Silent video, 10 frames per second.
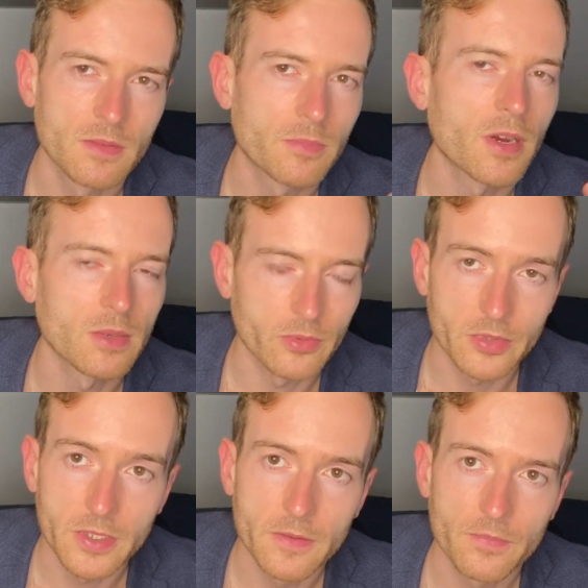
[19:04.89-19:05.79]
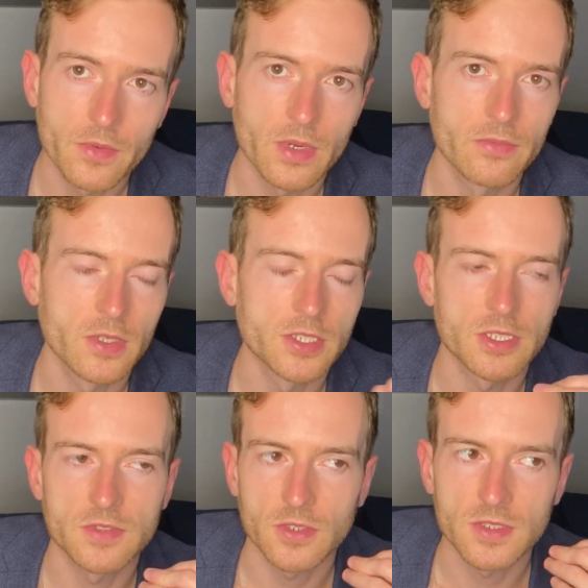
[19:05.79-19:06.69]
probably, the revelation
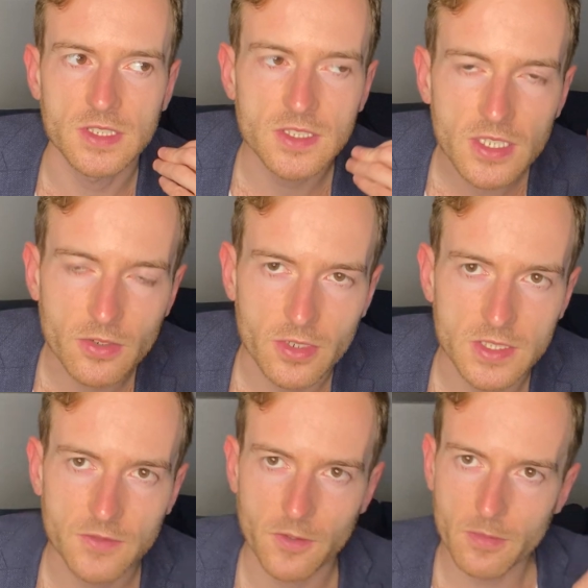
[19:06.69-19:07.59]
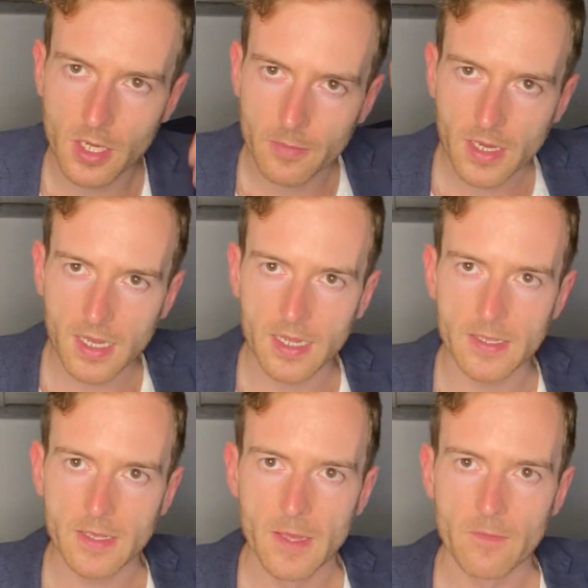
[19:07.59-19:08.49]
of certain secrets from up high,
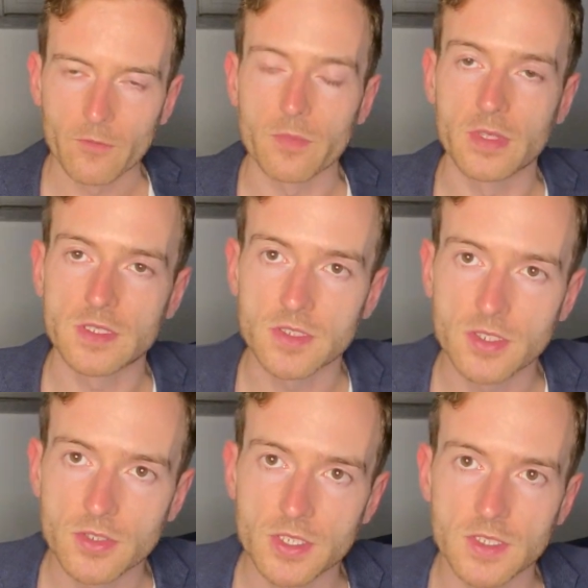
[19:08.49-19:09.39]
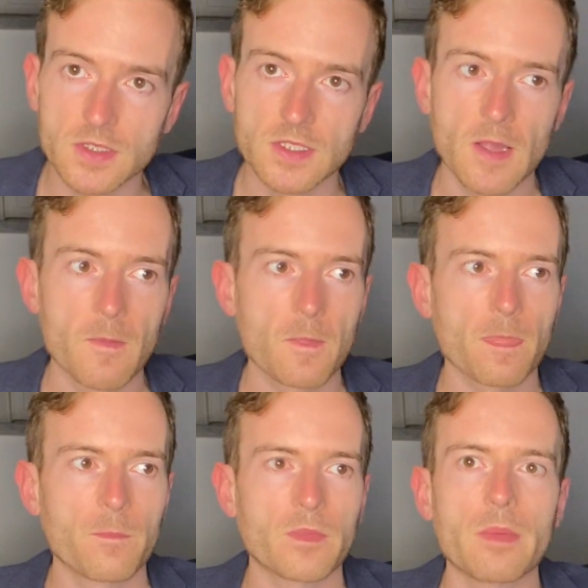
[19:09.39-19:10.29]
from institutions
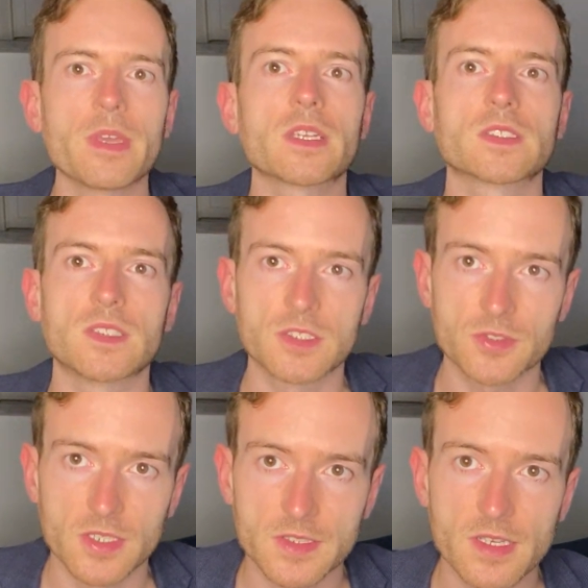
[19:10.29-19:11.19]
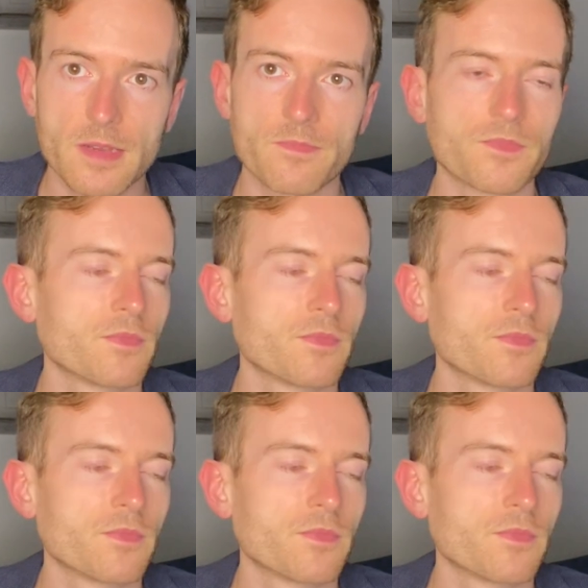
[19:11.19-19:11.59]
that make us distrust them.